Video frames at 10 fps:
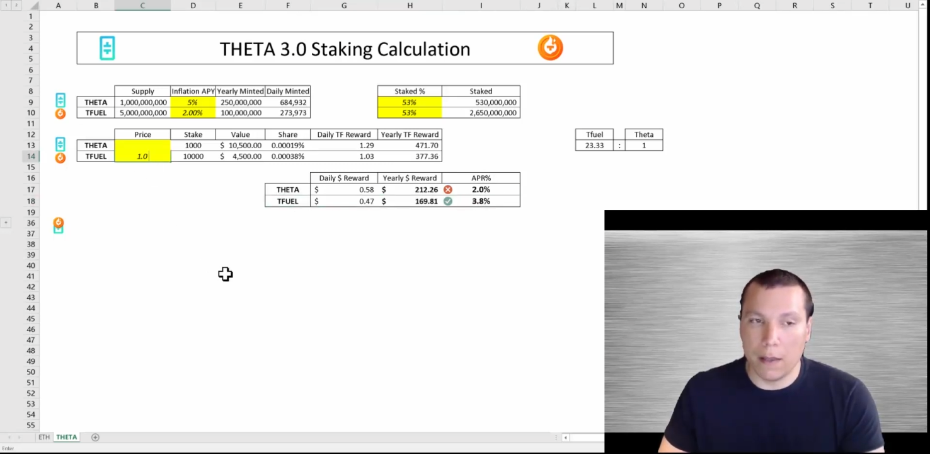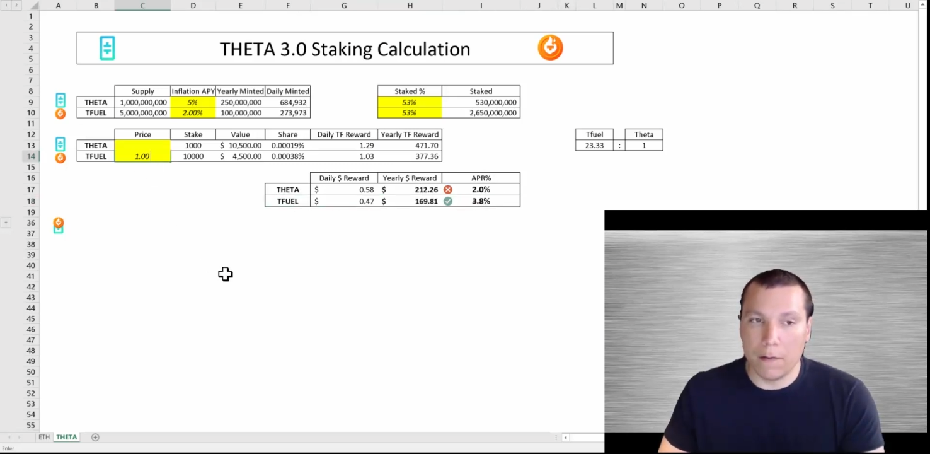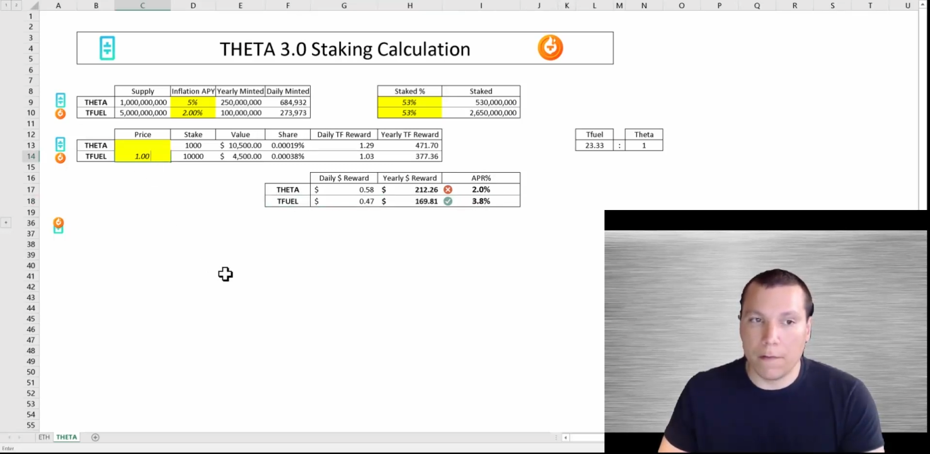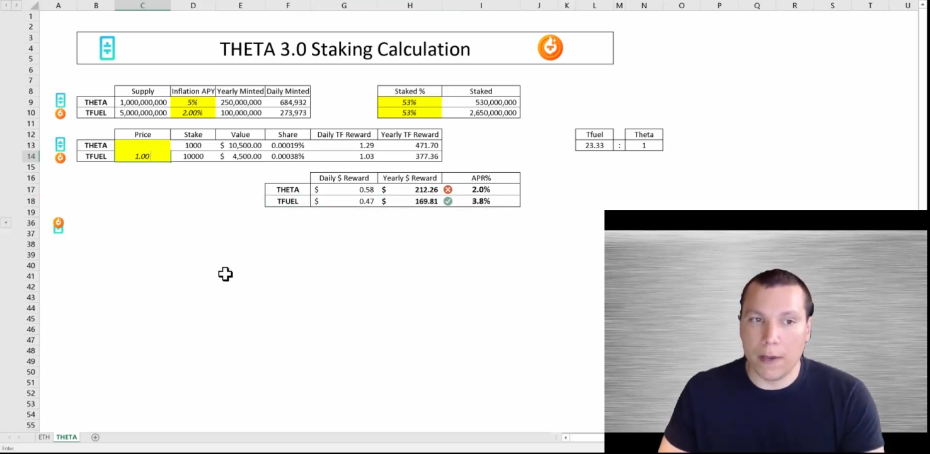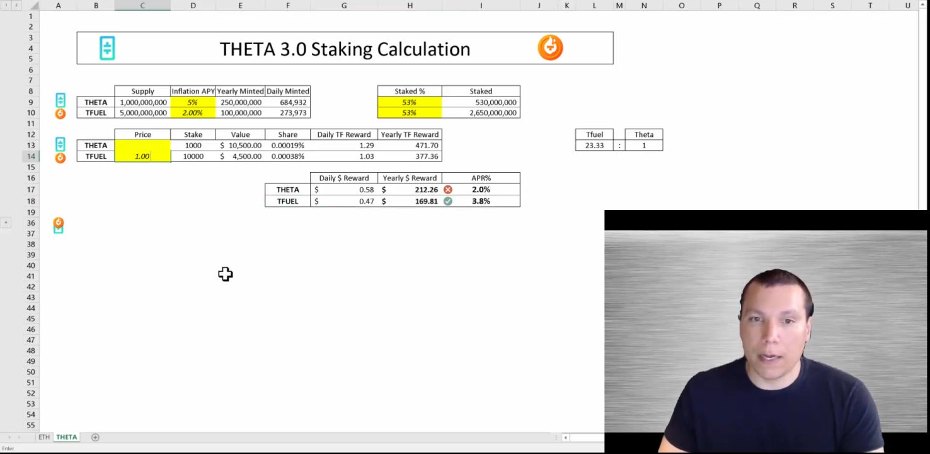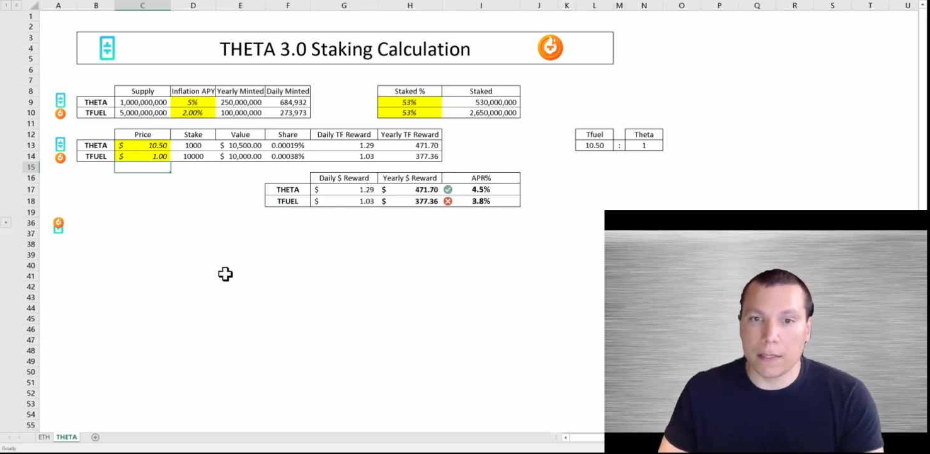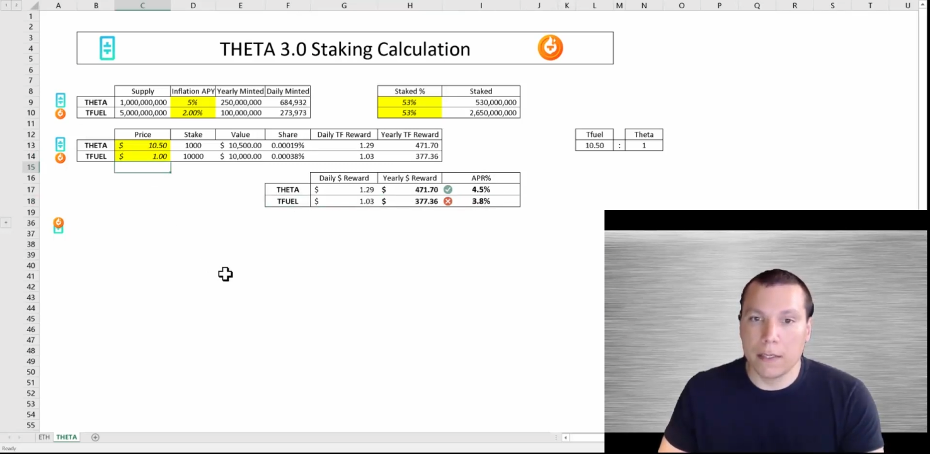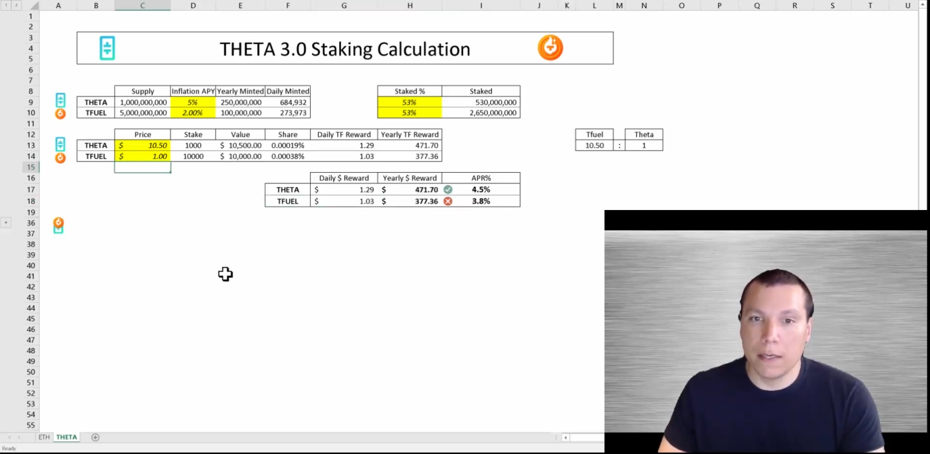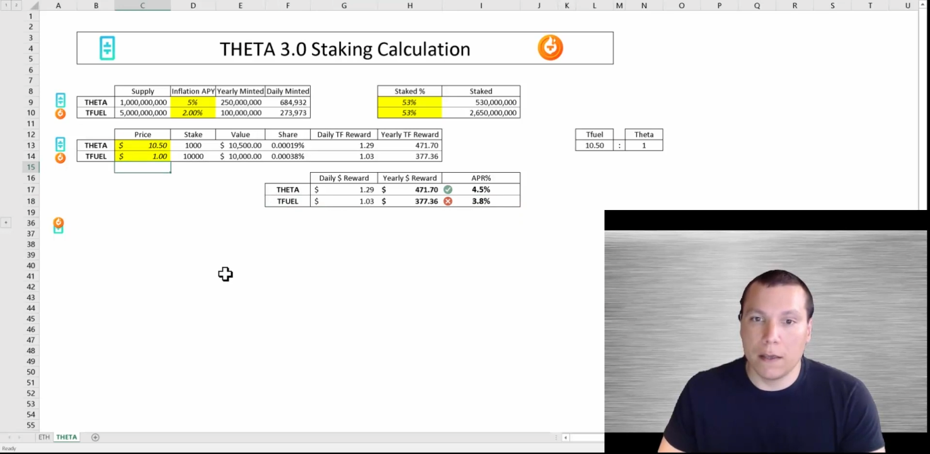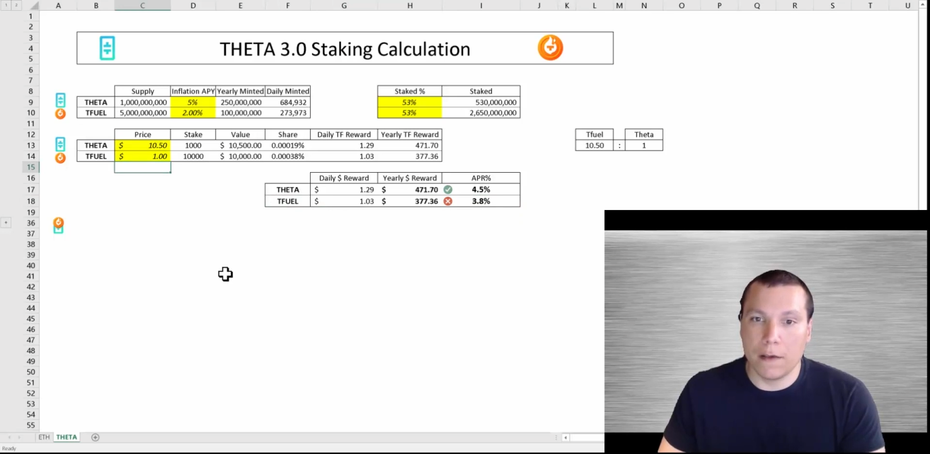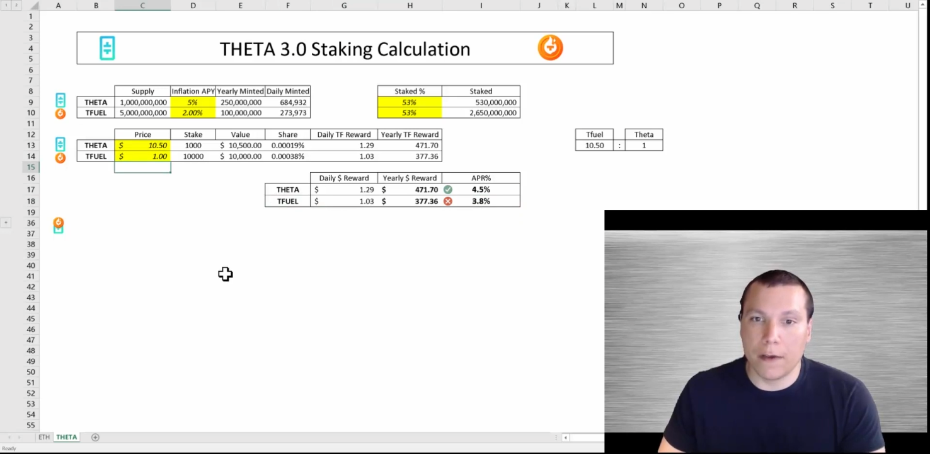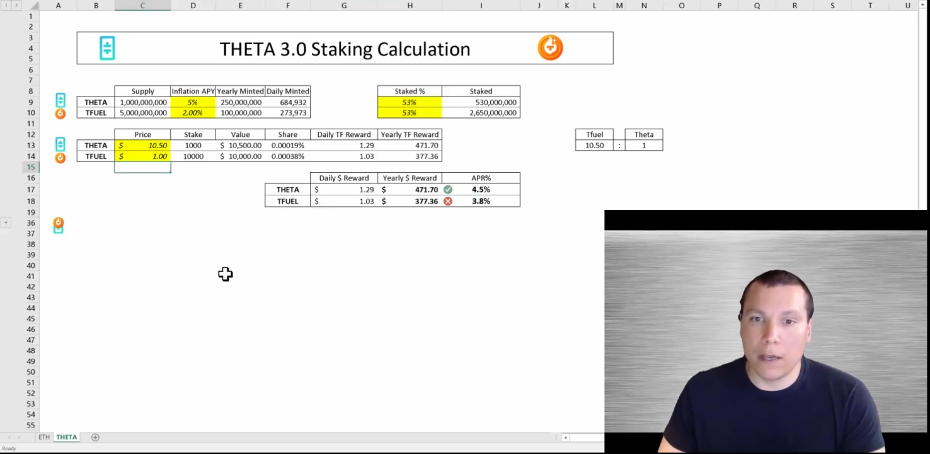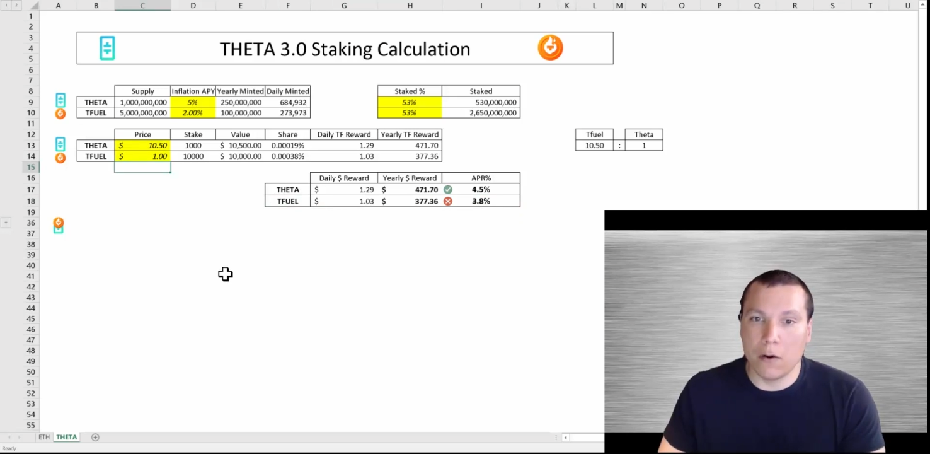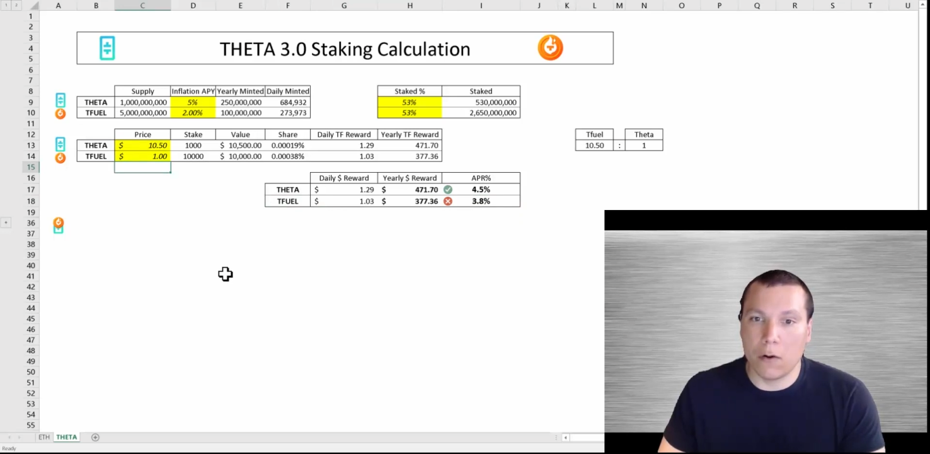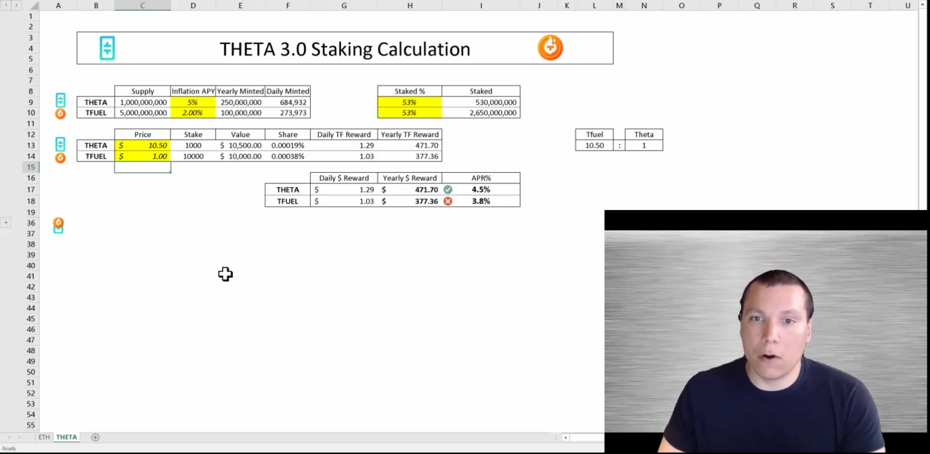In fact, if
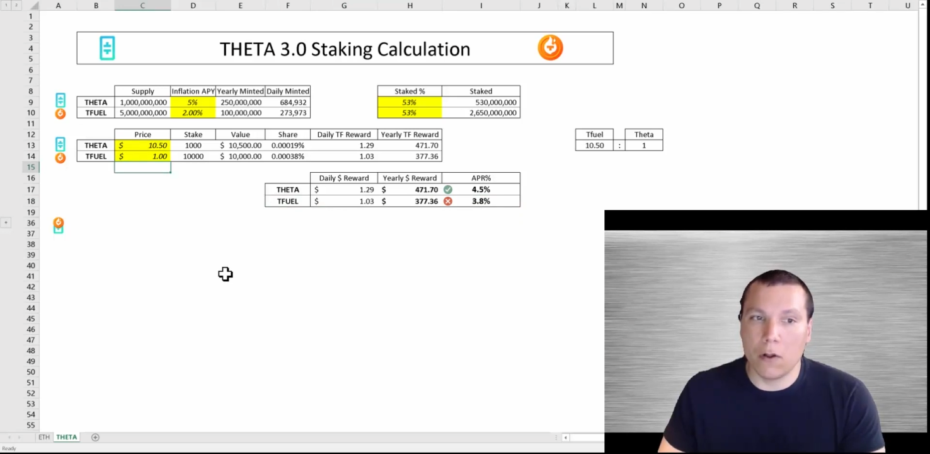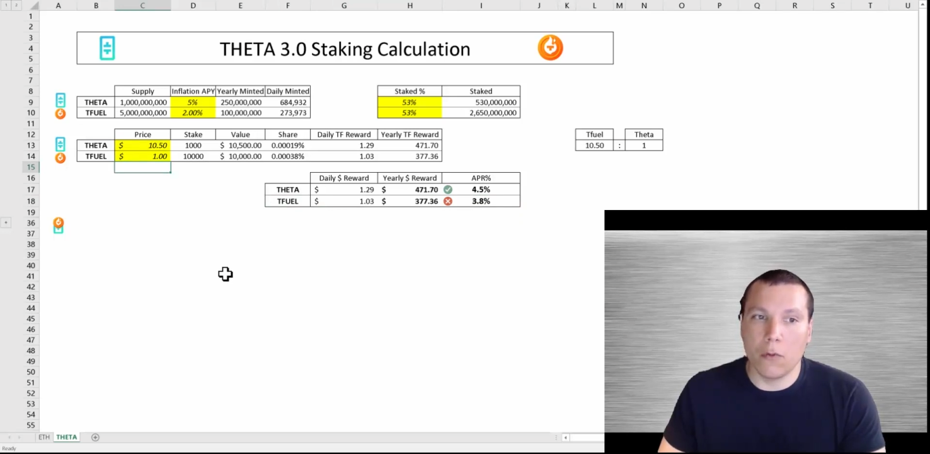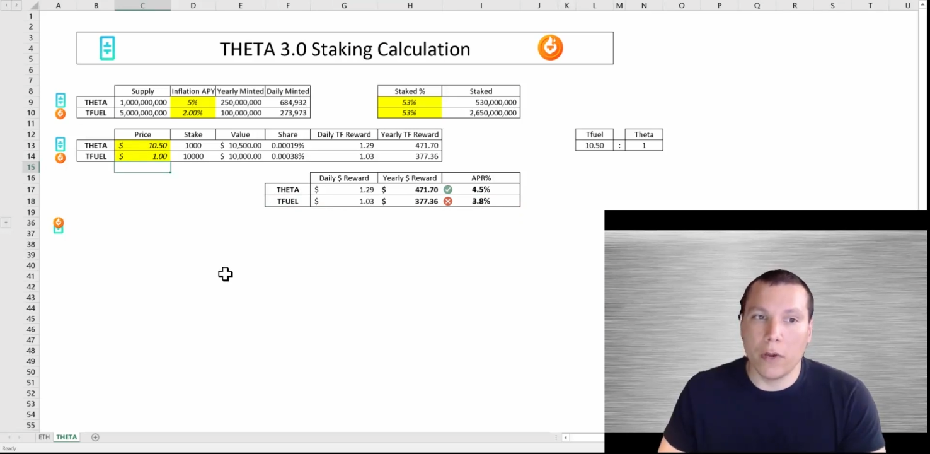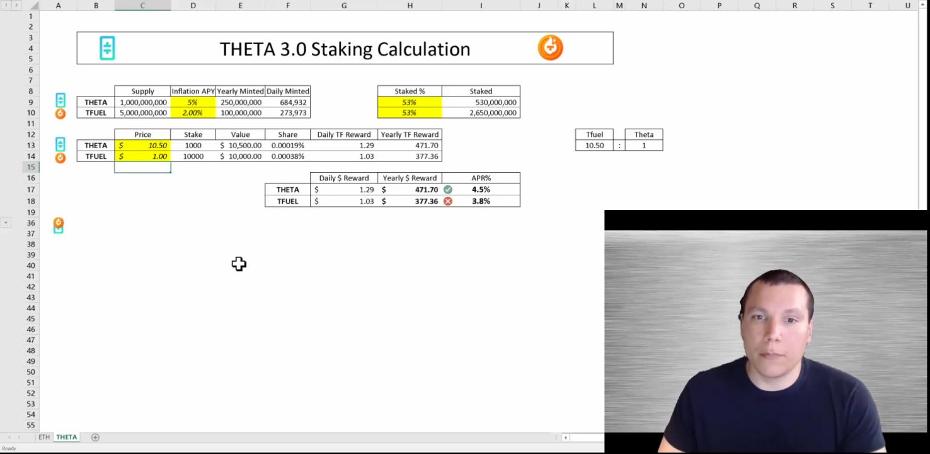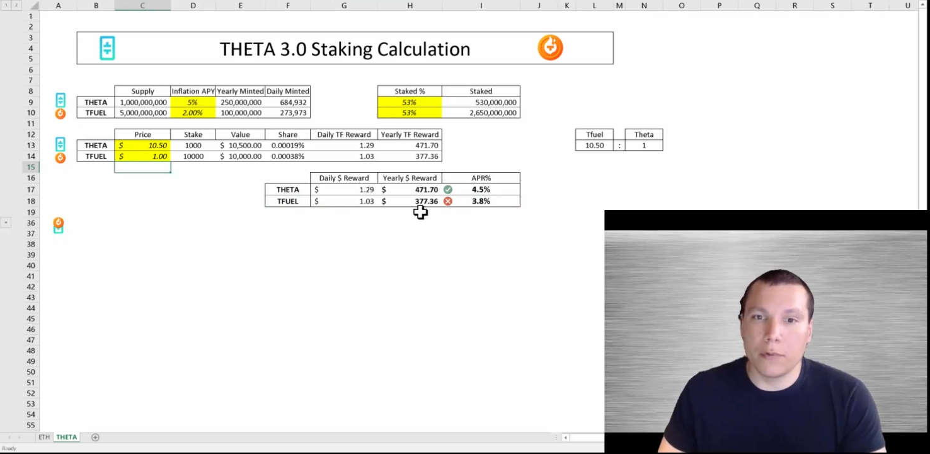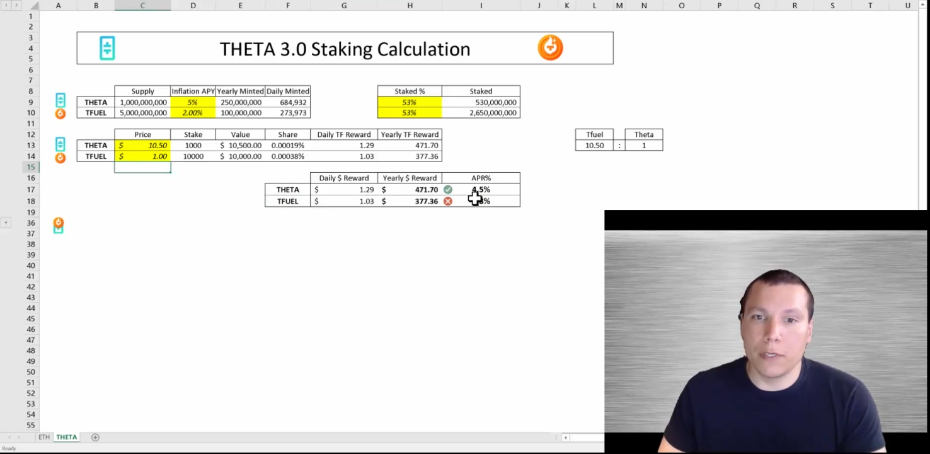I go all the way up